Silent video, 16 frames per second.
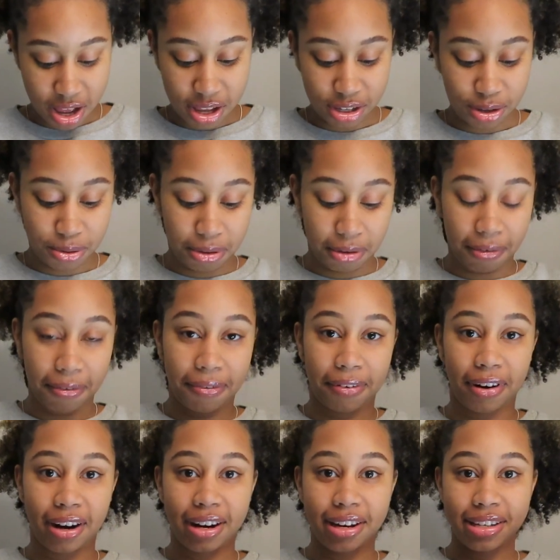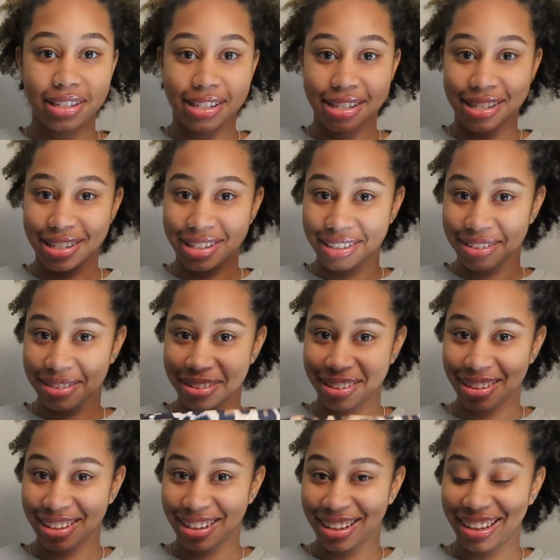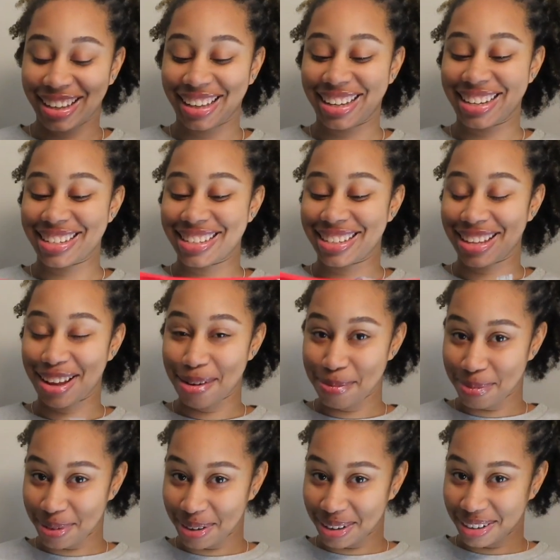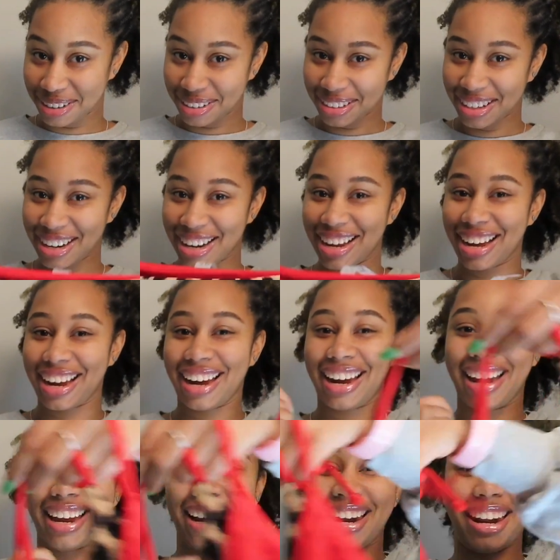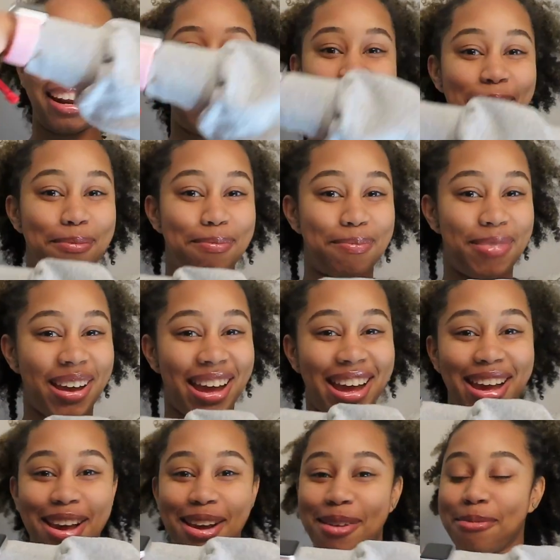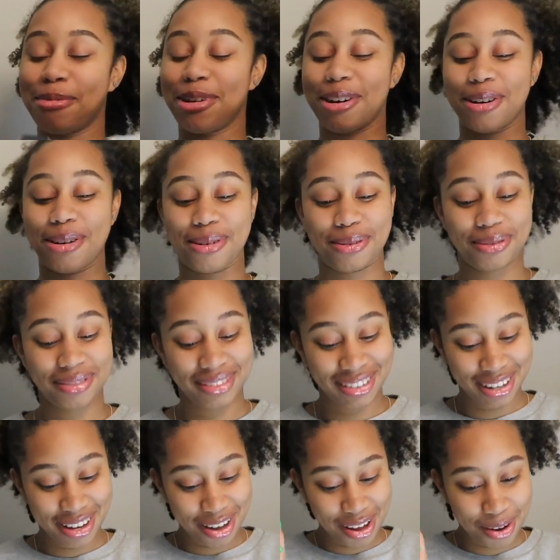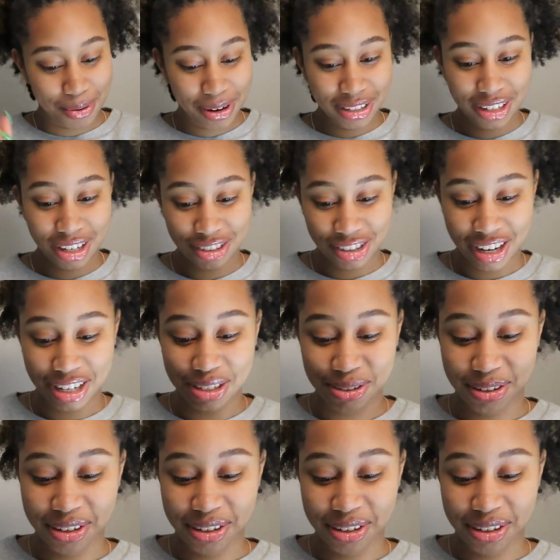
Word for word: So the front is leopard and then the back, bro. Where did y'all try this